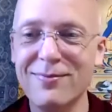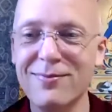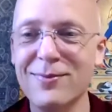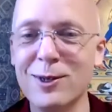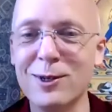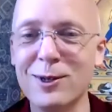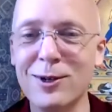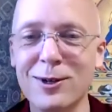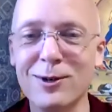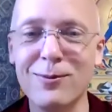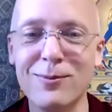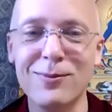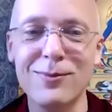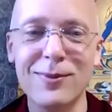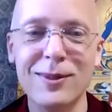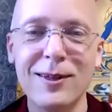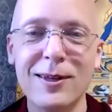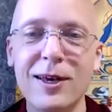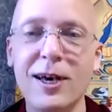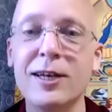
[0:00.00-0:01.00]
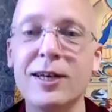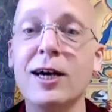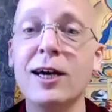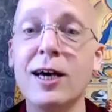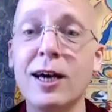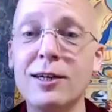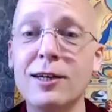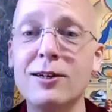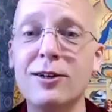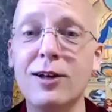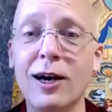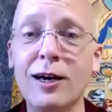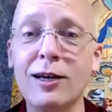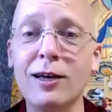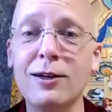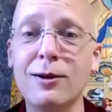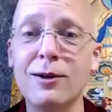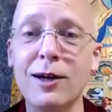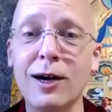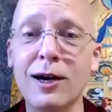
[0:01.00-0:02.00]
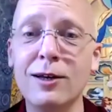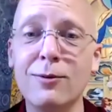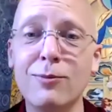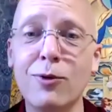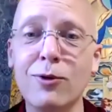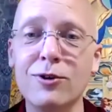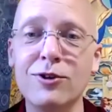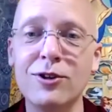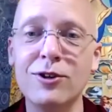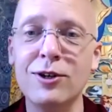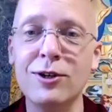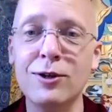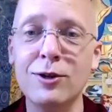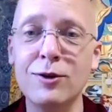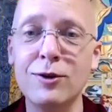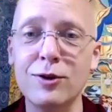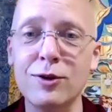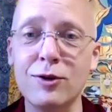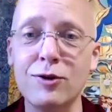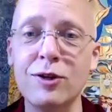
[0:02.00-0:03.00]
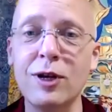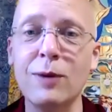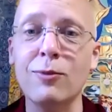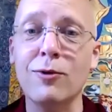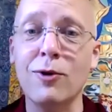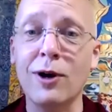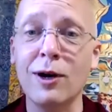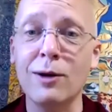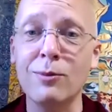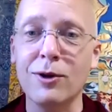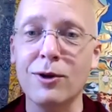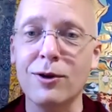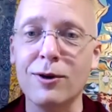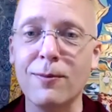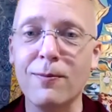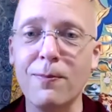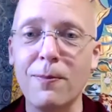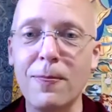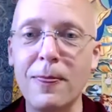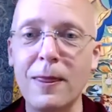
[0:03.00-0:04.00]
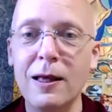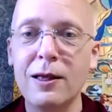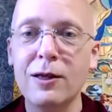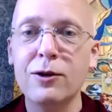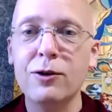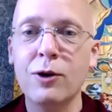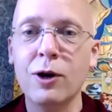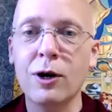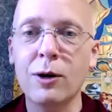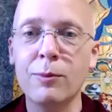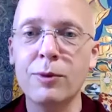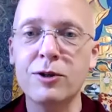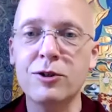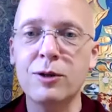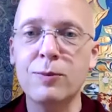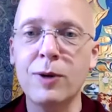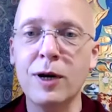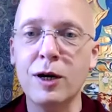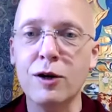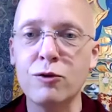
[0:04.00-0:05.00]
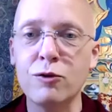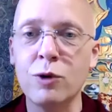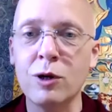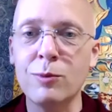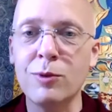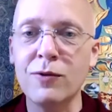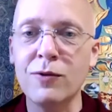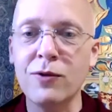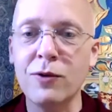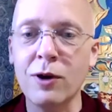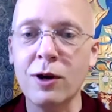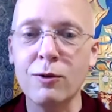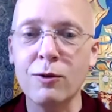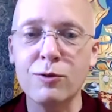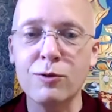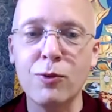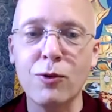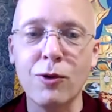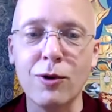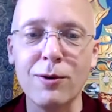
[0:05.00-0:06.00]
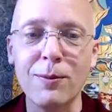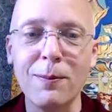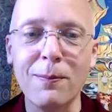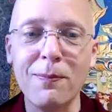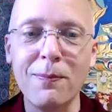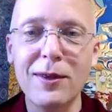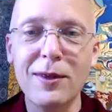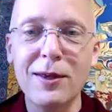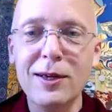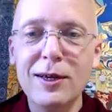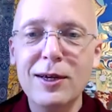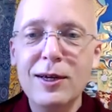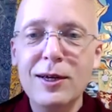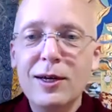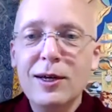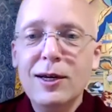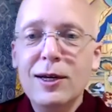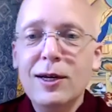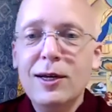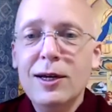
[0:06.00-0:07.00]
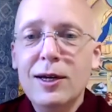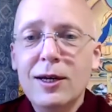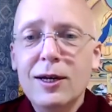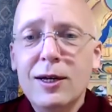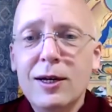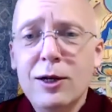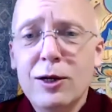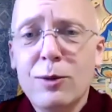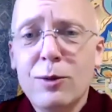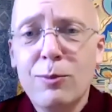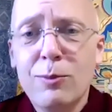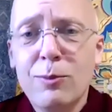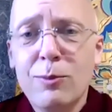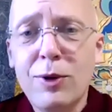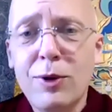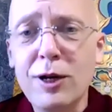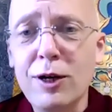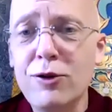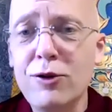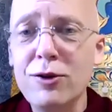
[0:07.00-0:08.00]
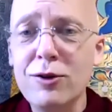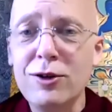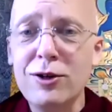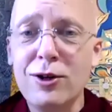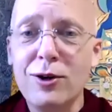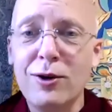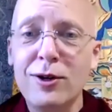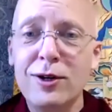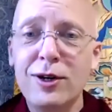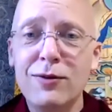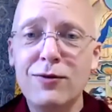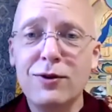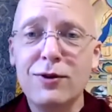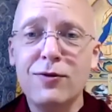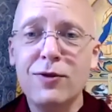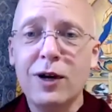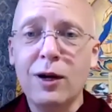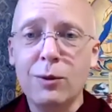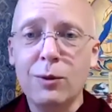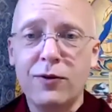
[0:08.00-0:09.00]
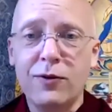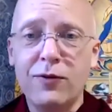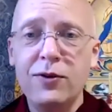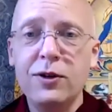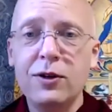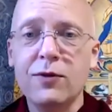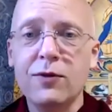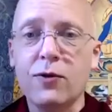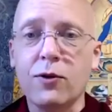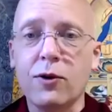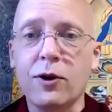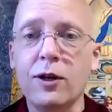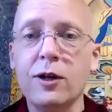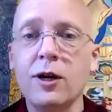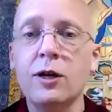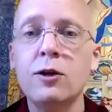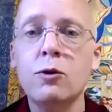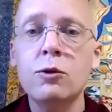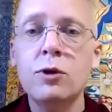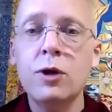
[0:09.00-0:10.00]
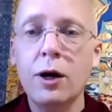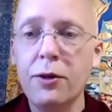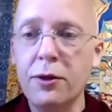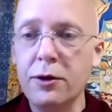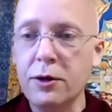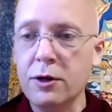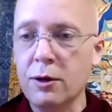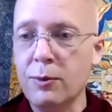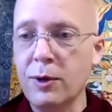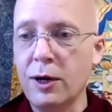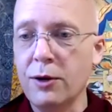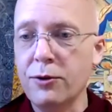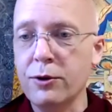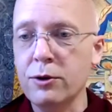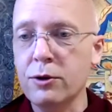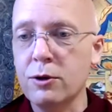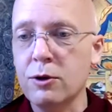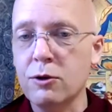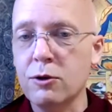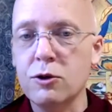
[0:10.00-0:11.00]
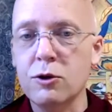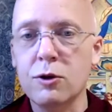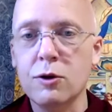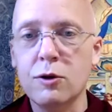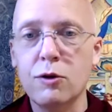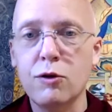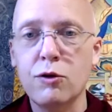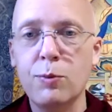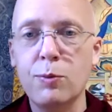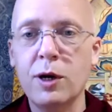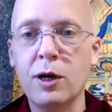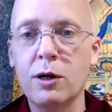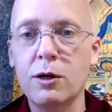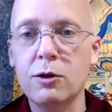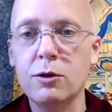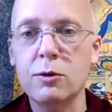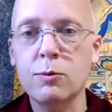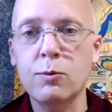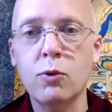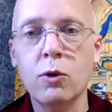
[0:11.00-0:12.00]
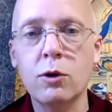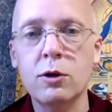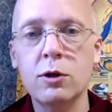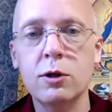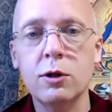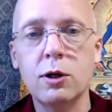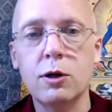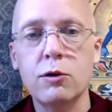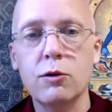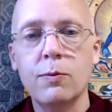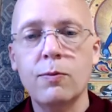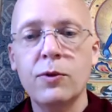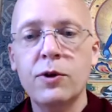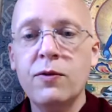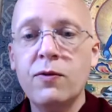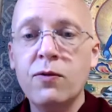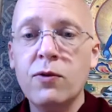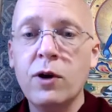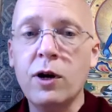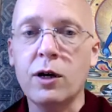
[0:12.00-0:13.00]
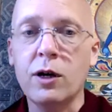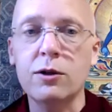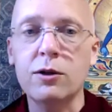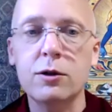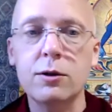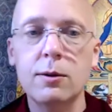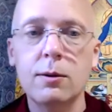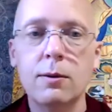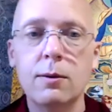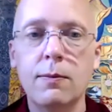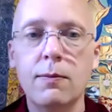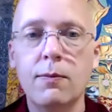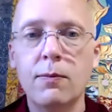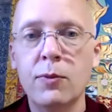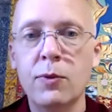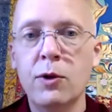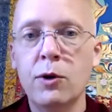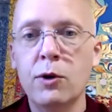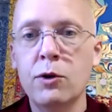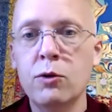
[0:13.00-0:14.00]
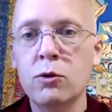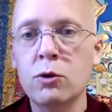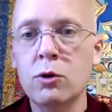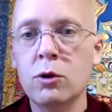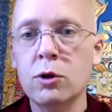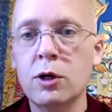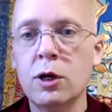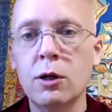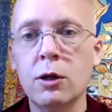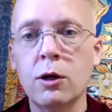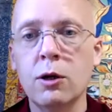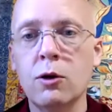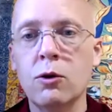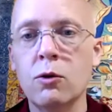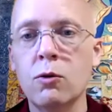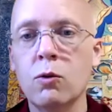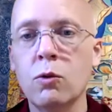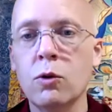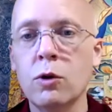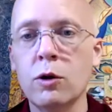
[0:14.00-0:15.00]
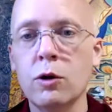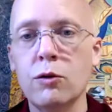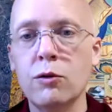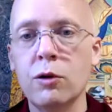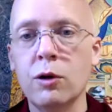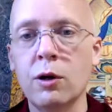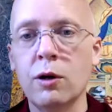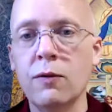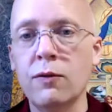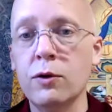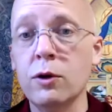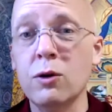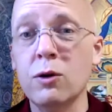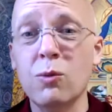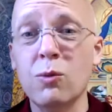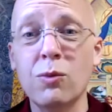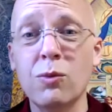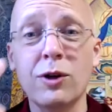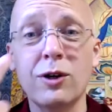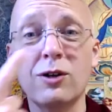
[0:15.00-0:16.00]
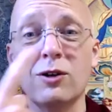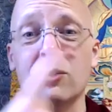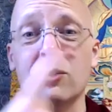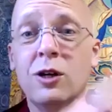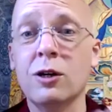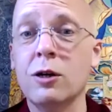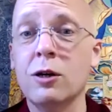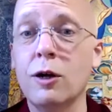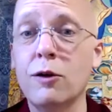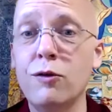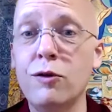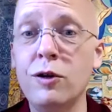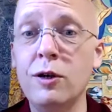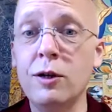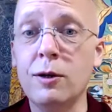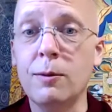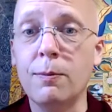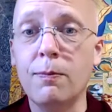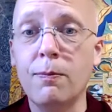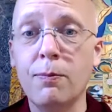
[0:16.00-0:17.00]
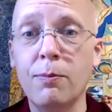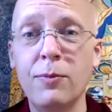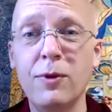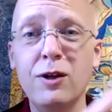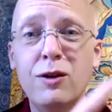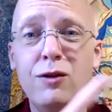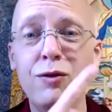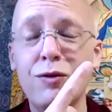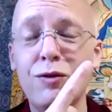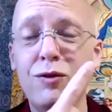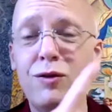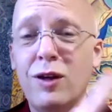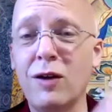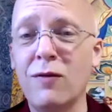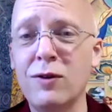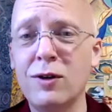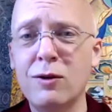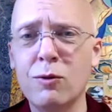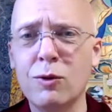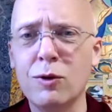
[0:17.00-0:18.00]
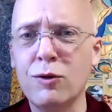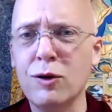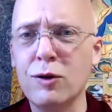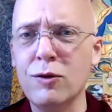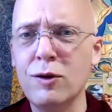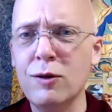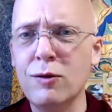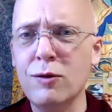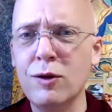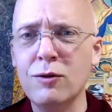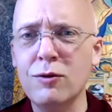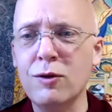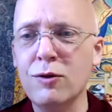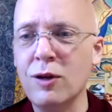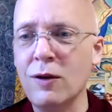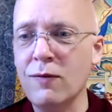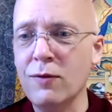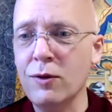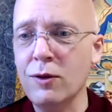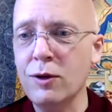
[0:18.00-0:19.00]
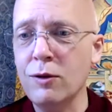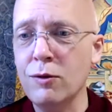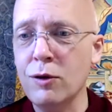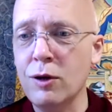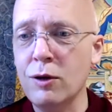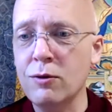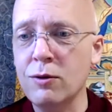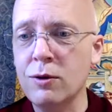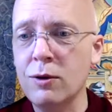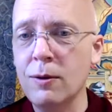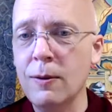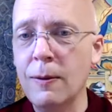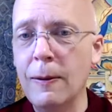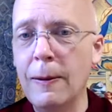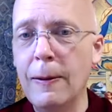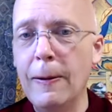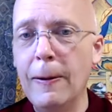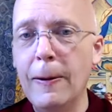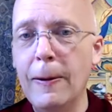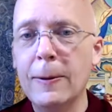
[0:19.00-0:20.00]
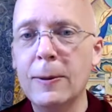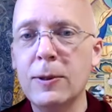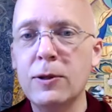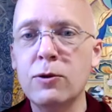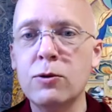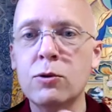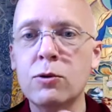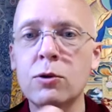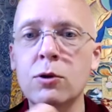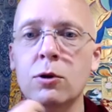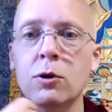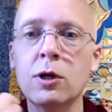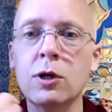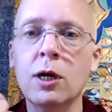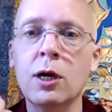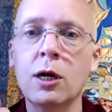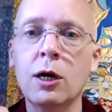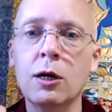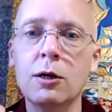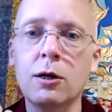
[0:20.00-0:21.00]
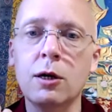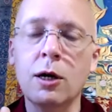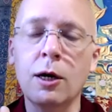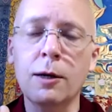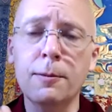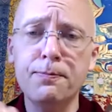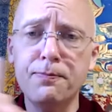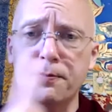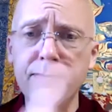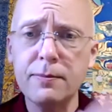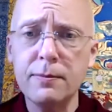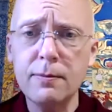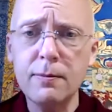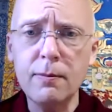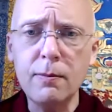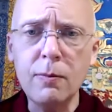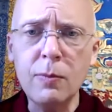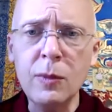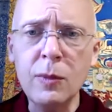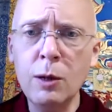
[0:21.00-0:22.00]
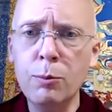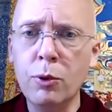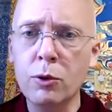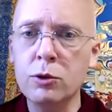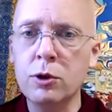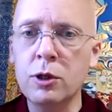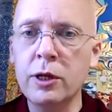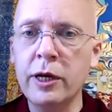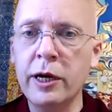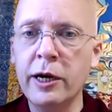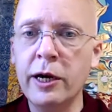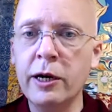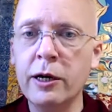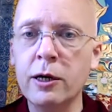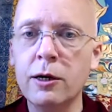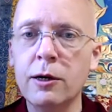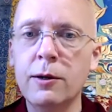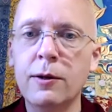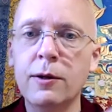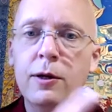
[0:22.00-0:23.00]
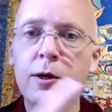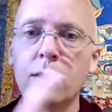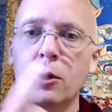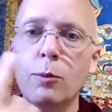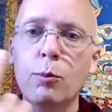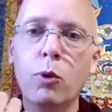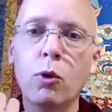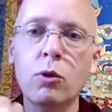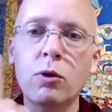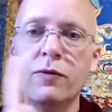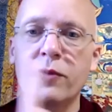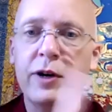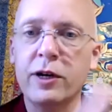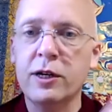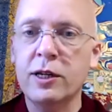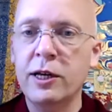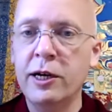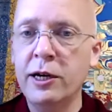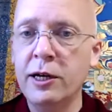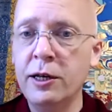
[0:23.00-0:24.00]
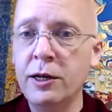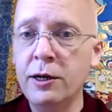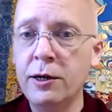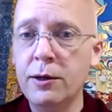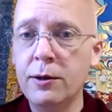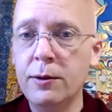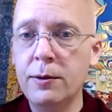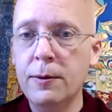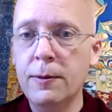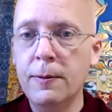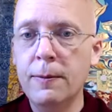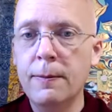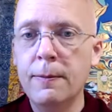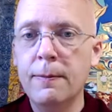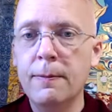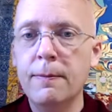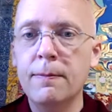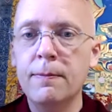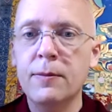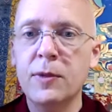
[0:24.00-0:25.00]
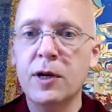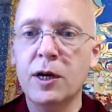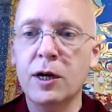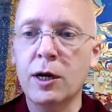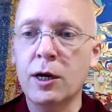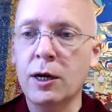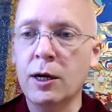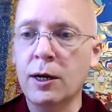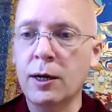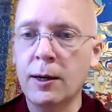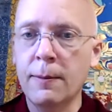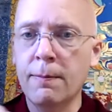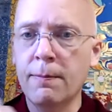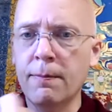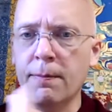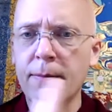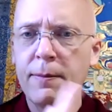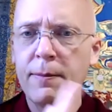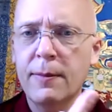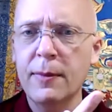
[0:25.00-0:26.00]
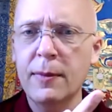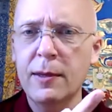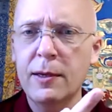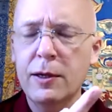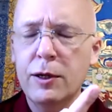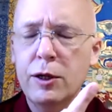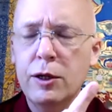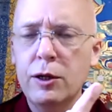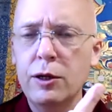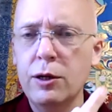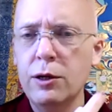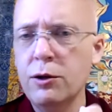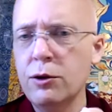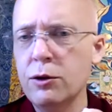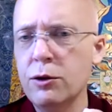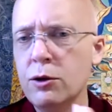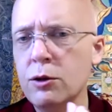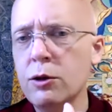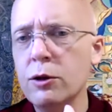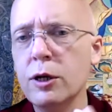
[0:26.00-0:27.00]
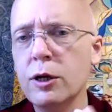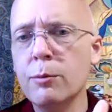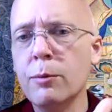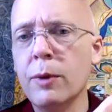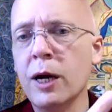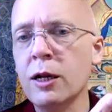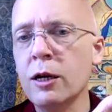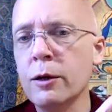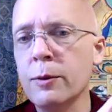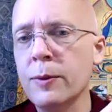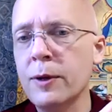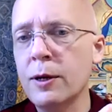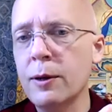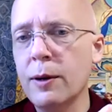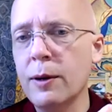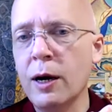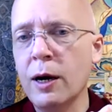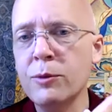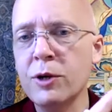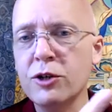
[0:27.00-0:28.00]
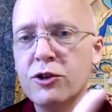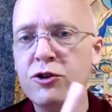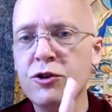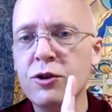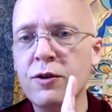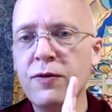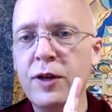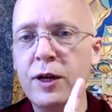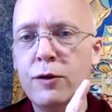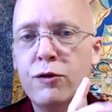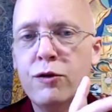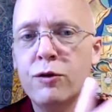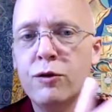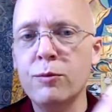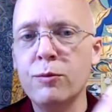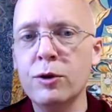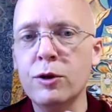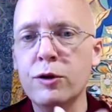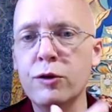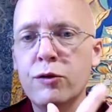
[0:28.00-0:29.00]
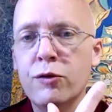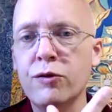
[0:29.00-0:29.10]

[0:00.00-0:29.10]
you know and i had a i had a i had a portuguese step grandmother uh, but she passed away before i was born but I still, you know, I never developed a feel for it. And I know nothing about the literature in Spanish and Portuguese. In French, though, you would look at like the works of, you know, like Jean Racine, uh, seven, 16th century, 17th century. You would look at um, Baudelaire, Paul Verlaine. Um, you could look at Mallarmé. I'm not sure if that symbolist